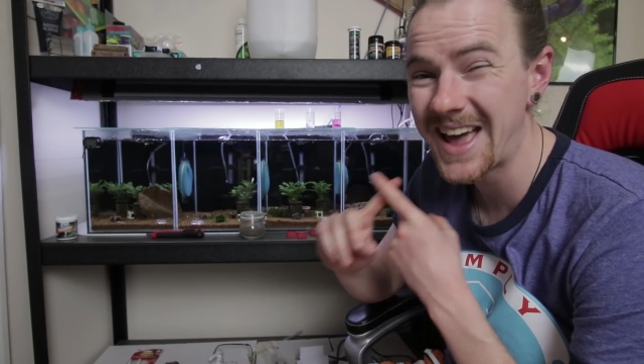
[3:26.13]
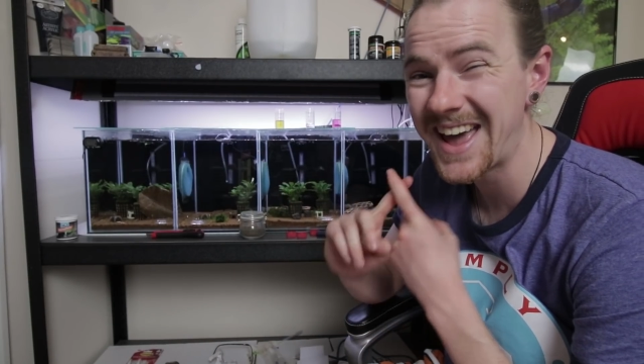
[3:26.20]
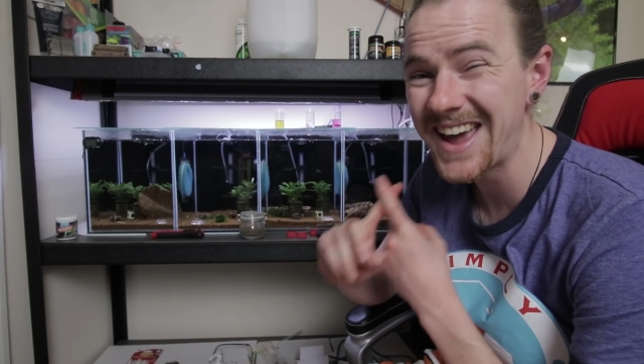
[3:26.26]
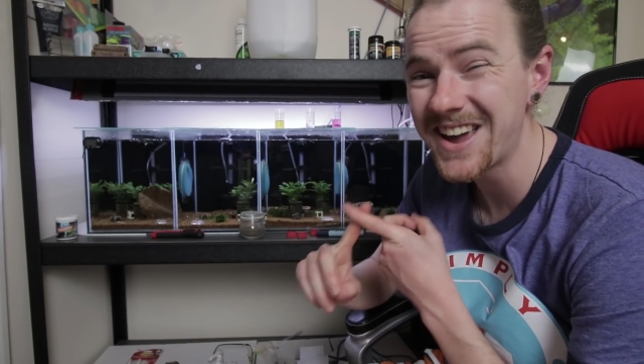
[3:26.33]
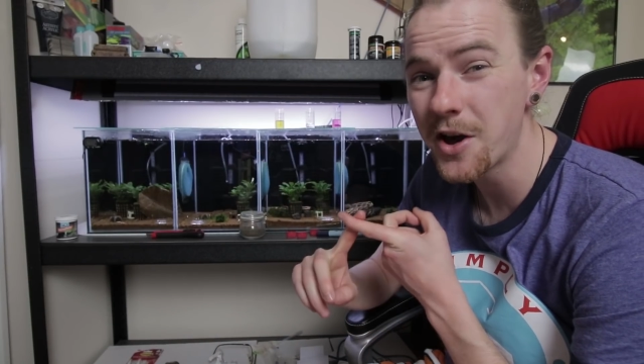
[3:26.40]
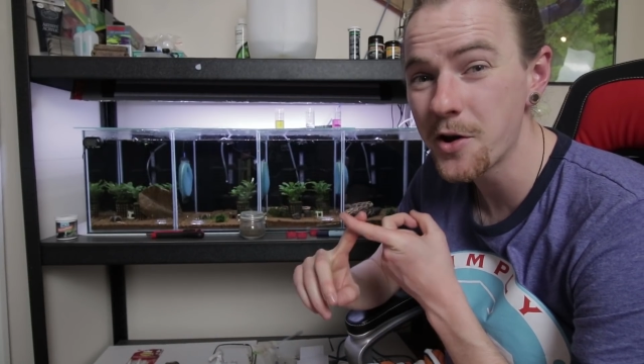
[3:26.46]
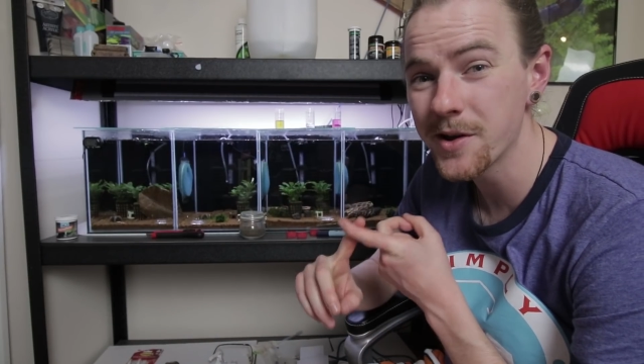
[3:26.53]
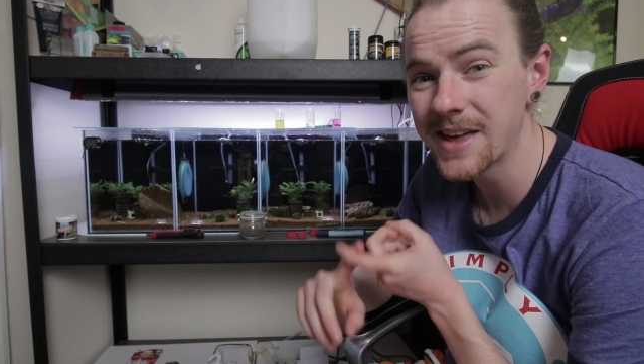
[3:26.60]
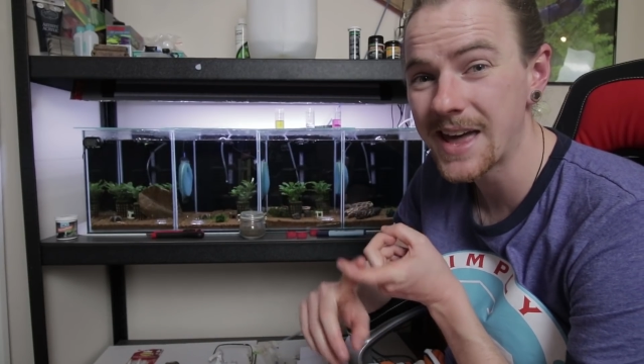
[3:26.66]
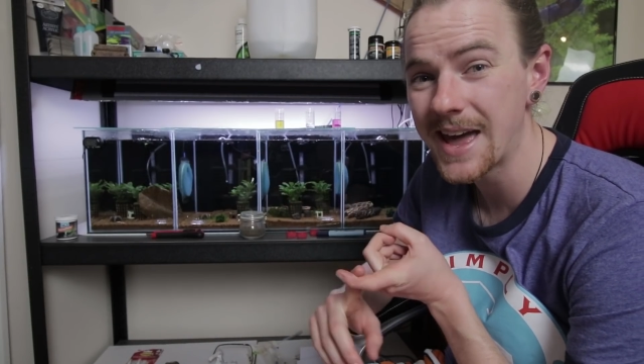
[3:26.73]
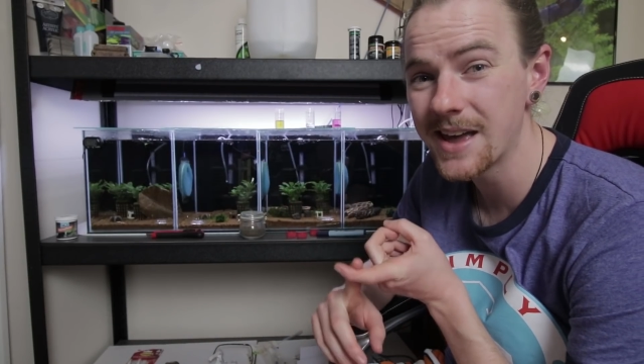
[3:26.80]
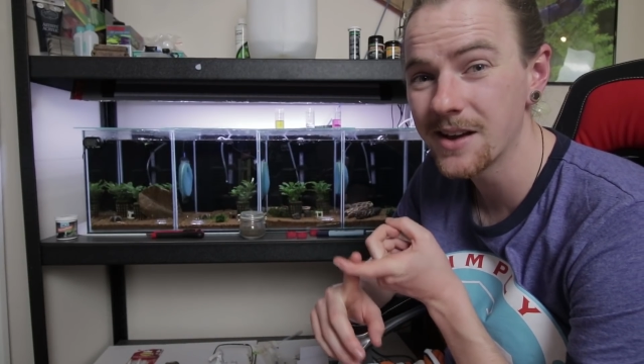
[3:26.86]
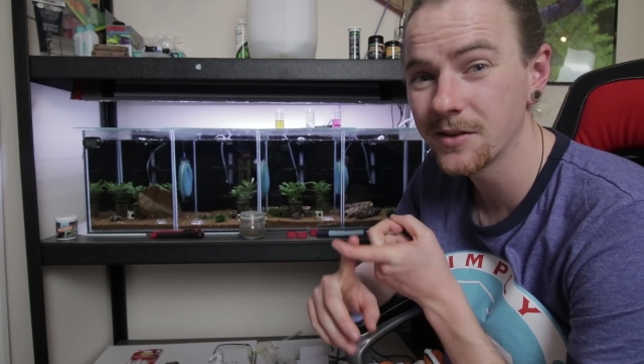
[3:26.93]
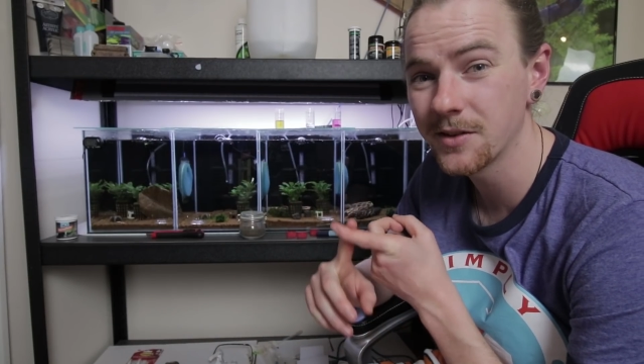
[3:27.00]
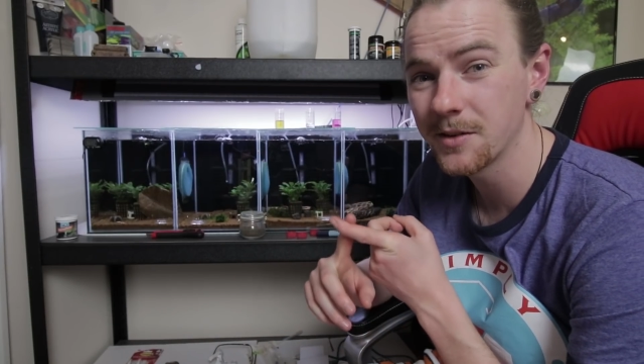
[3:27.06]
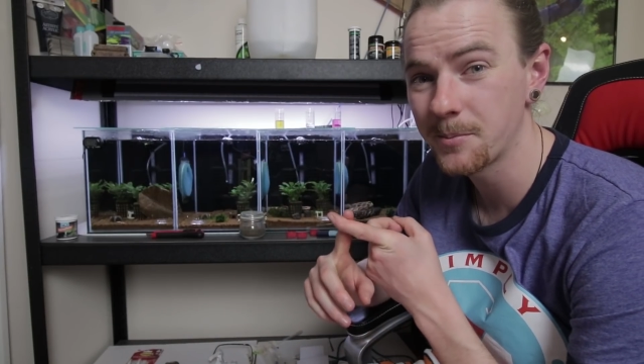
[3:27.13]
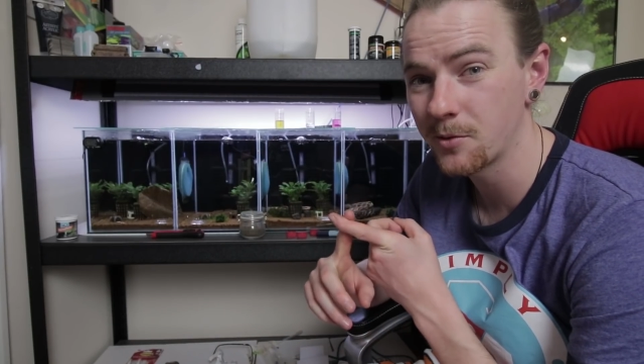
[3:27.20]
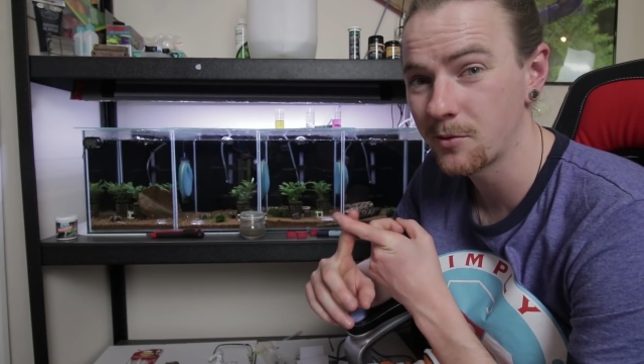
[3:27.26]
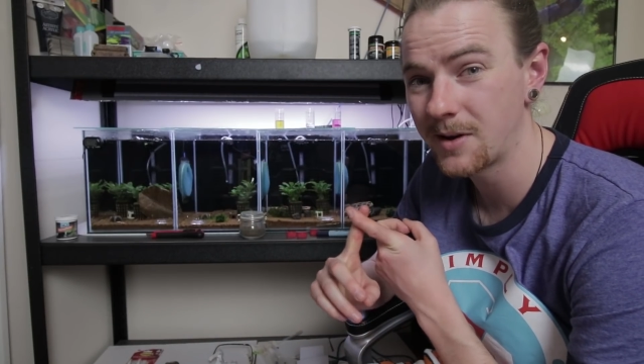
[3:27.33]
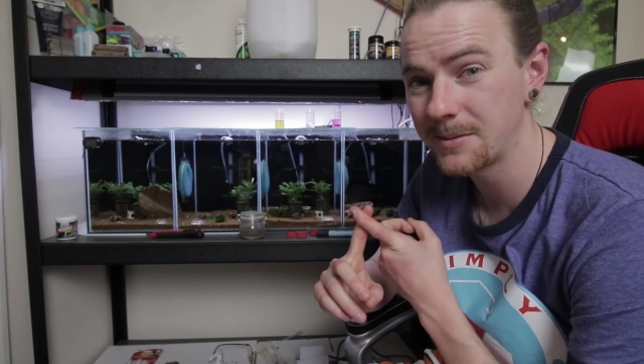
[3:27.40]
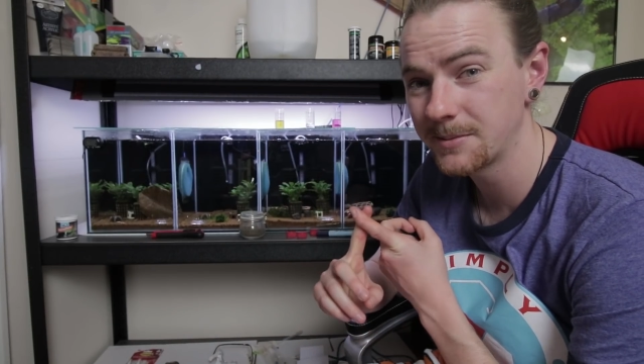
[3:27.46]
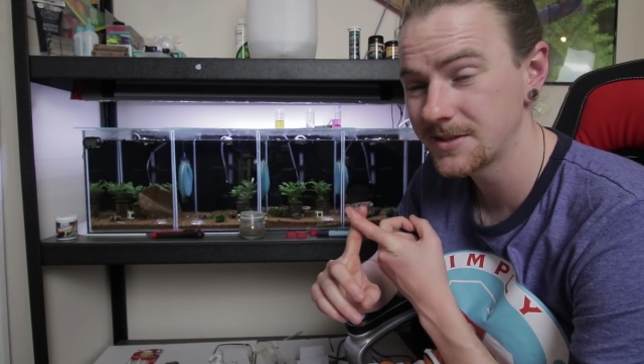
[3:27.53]
a-okay on the
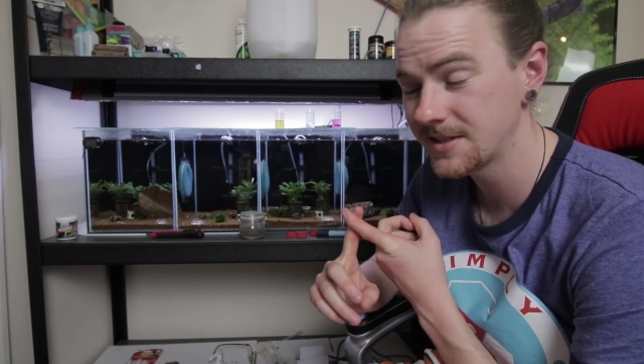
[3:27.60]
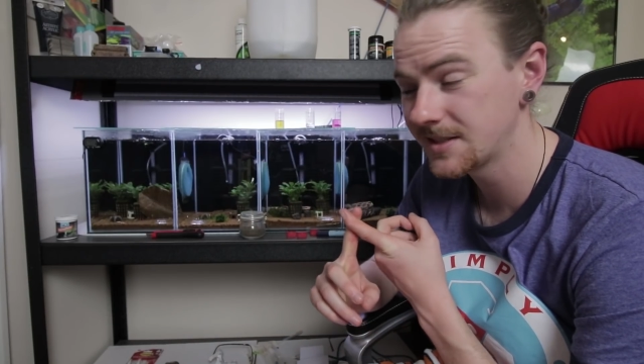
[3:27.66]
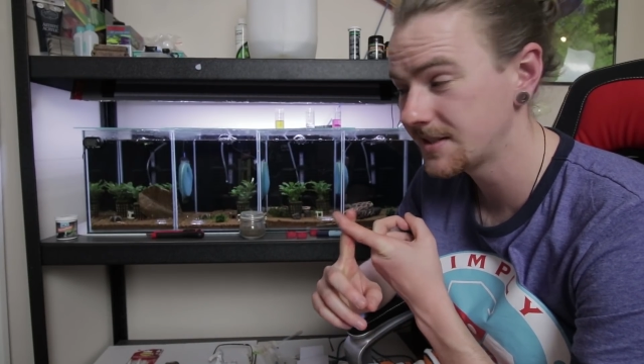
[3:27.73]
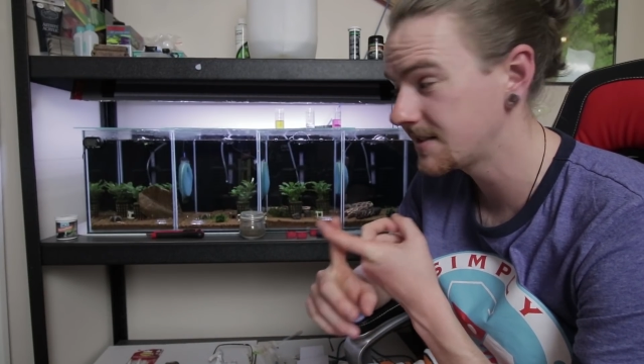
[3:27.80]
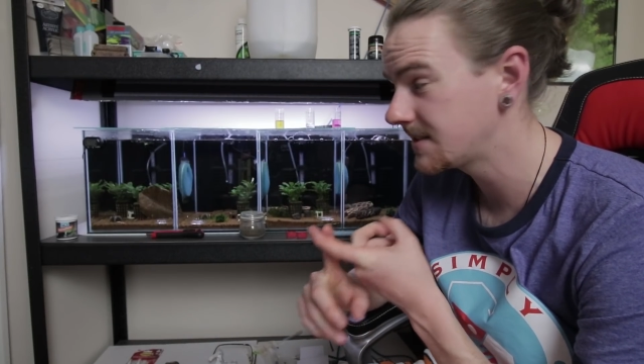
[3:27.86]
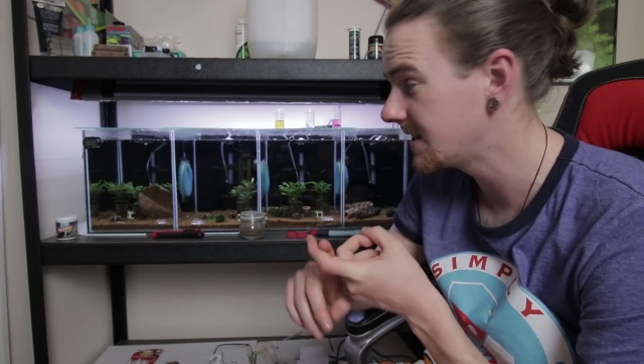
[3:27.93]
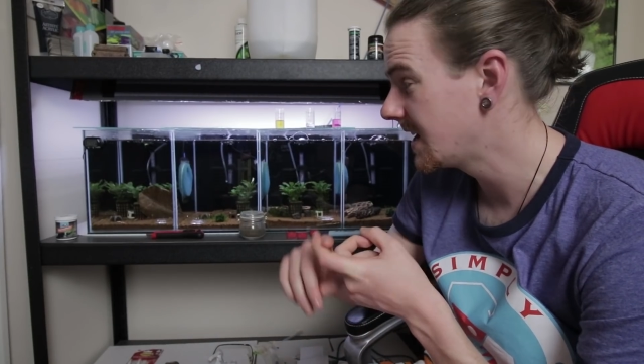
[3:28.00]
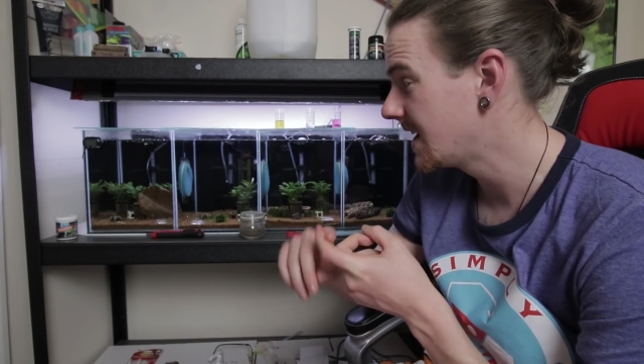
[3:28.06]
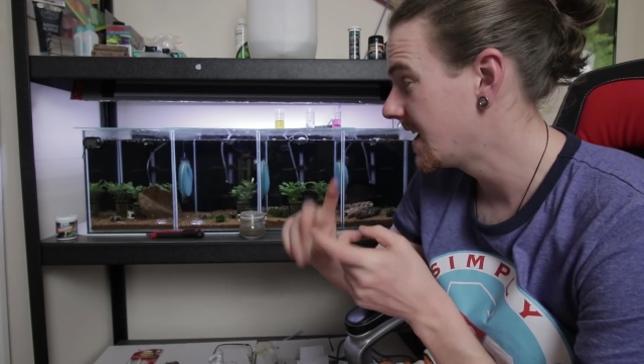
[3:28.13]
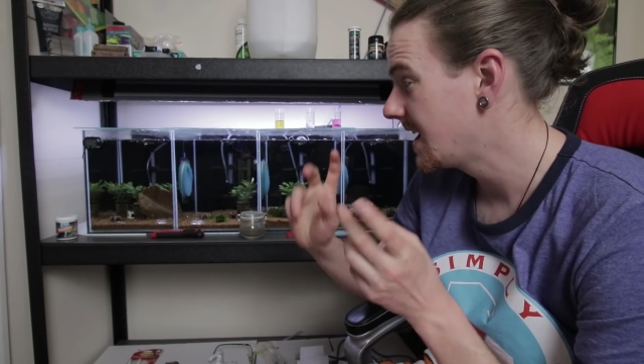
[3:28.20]
parameters